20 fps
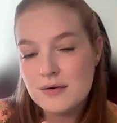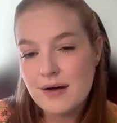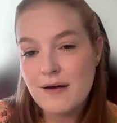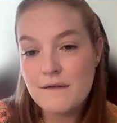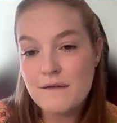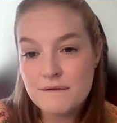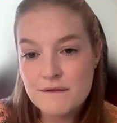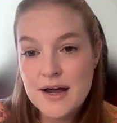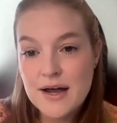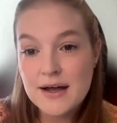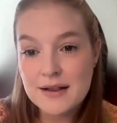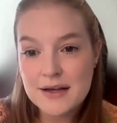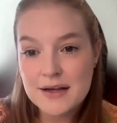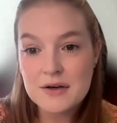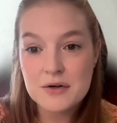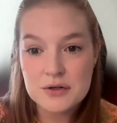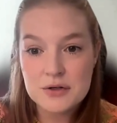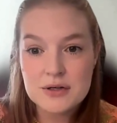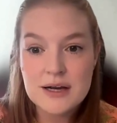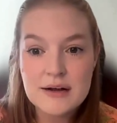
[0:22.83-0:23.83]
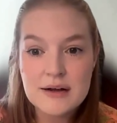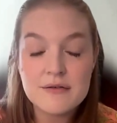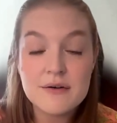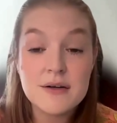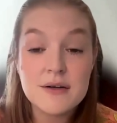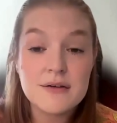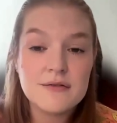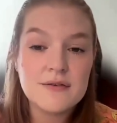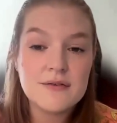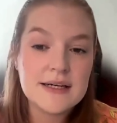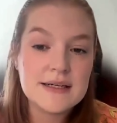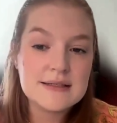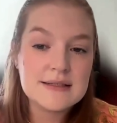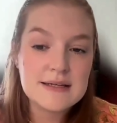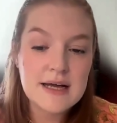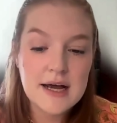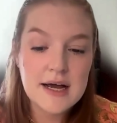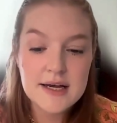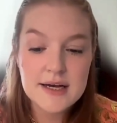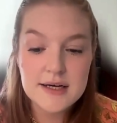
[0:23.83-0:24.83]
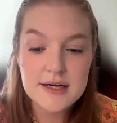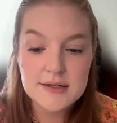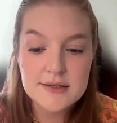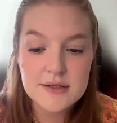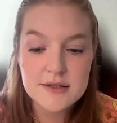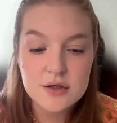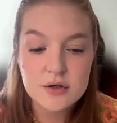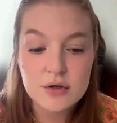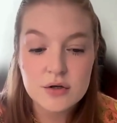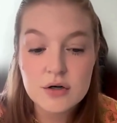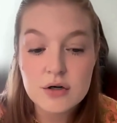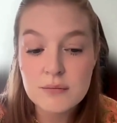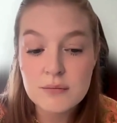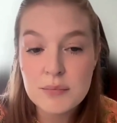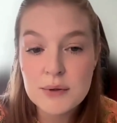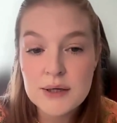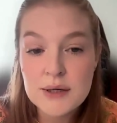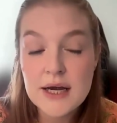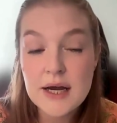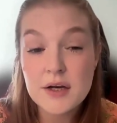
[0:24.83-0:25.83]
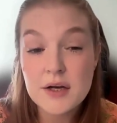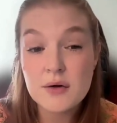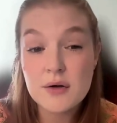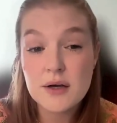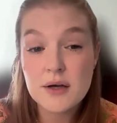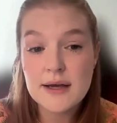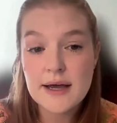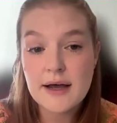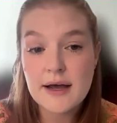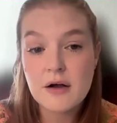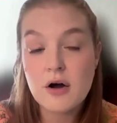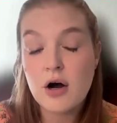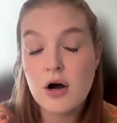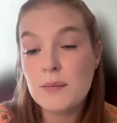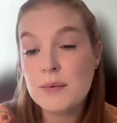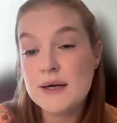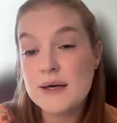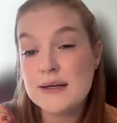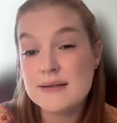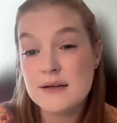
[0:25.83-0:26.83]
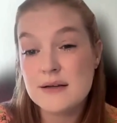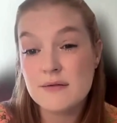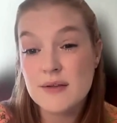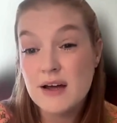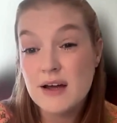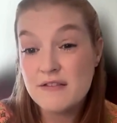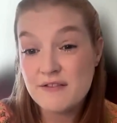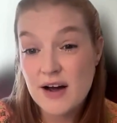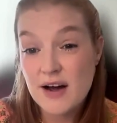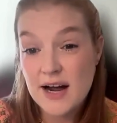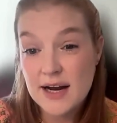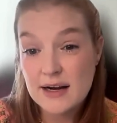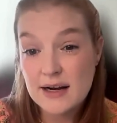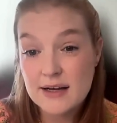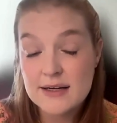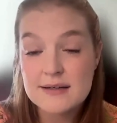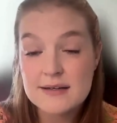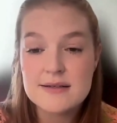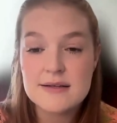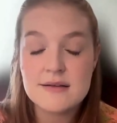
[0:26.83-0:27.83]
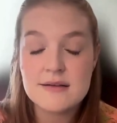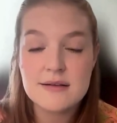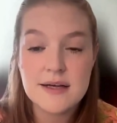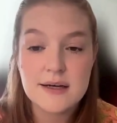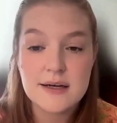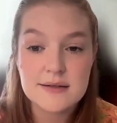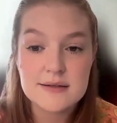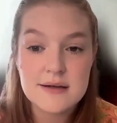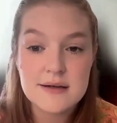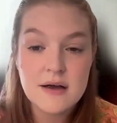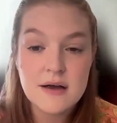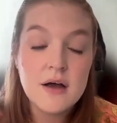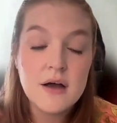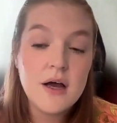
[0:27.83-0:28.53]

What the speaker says: a fairly good level of insight into your company, and you can get copies of their filings and things